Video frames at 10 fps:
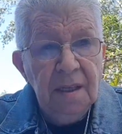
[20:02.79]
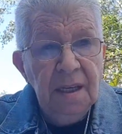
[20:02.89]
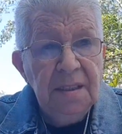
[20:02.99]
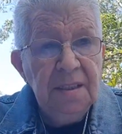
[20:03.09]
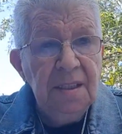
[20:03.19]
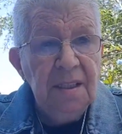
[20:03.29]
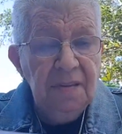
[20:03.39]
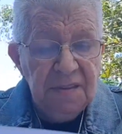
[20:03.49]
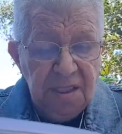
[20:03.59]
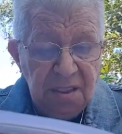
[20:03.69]
he didn't
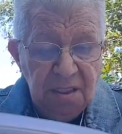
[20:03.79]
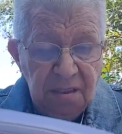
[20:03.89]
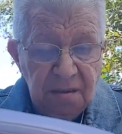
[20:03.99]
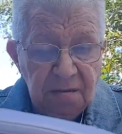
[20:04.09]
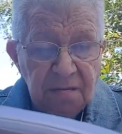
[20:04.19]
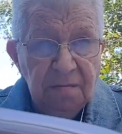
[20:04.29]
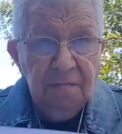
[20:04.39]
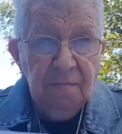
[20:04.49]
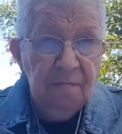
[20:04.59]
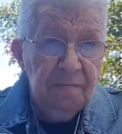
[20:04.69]
live such a
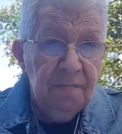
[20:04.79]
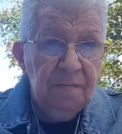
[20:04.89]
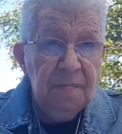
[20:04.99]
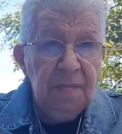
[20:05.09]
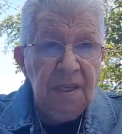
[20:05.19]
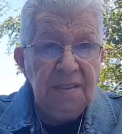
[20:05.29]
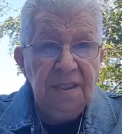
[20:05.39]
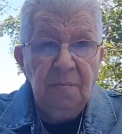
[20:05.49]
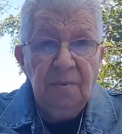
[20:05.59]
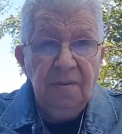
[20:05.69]

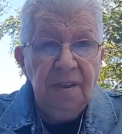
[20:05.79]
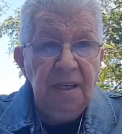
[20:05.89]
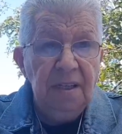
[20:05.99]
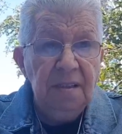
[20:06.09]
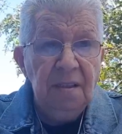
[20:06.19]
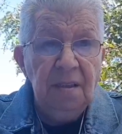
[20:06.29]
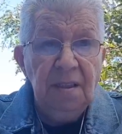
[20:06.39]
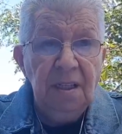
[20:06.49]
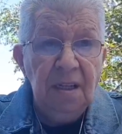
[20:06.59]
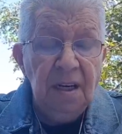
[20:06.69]
exemplary
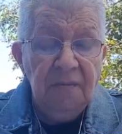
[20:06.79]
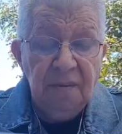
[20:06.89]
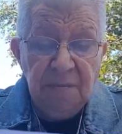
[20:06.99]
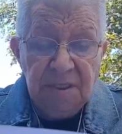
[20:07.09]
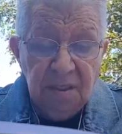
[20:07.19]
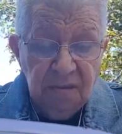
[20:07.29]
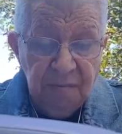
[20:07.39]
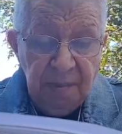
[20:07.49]
early life himself,